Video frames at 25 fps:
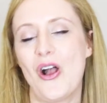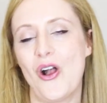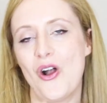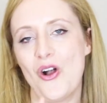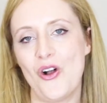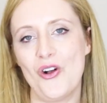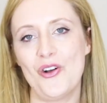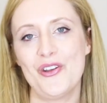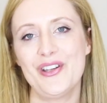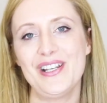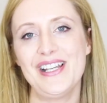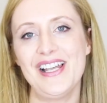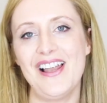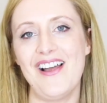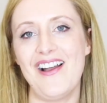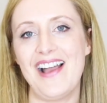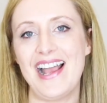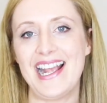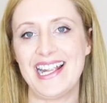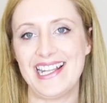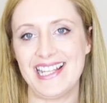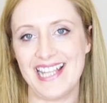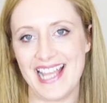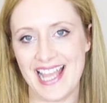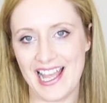
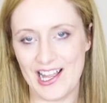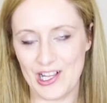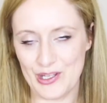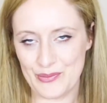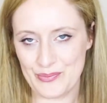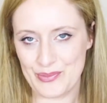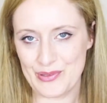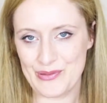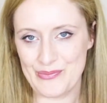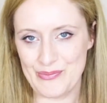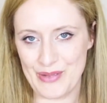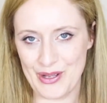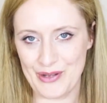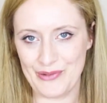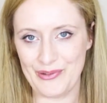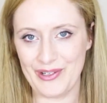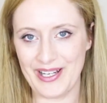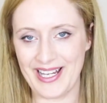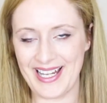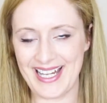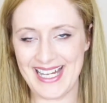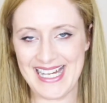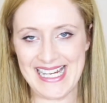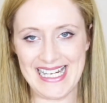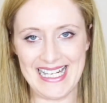online that help promote
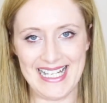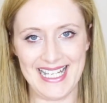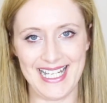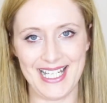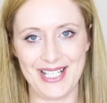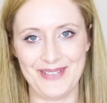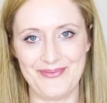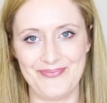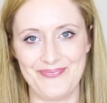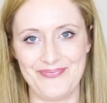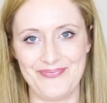healing.